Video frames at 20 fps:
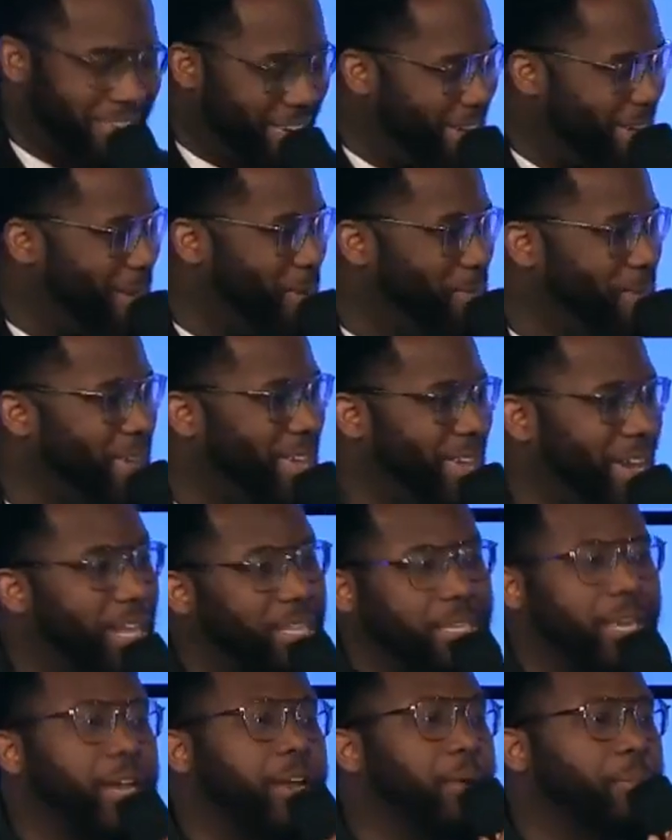Amen. I
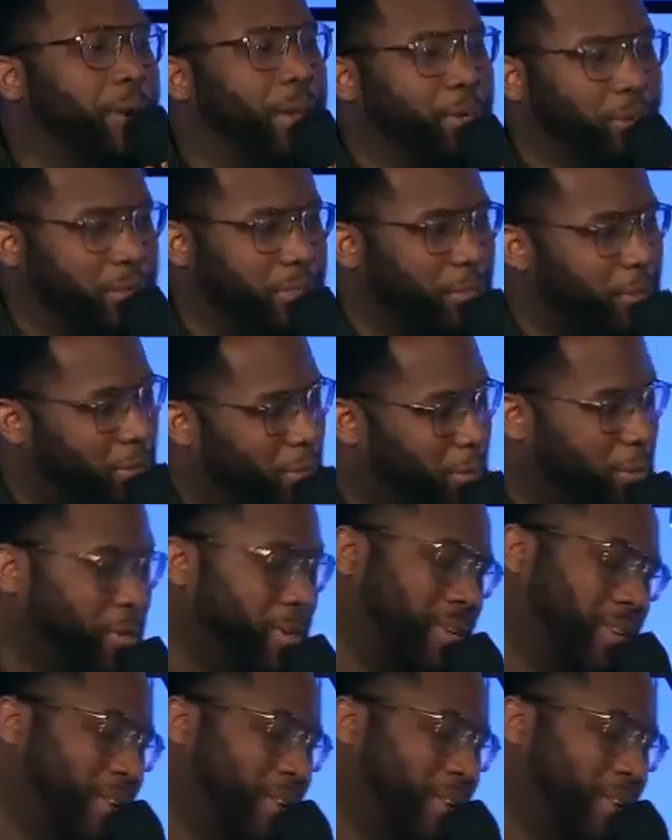thought everybody was going to do it.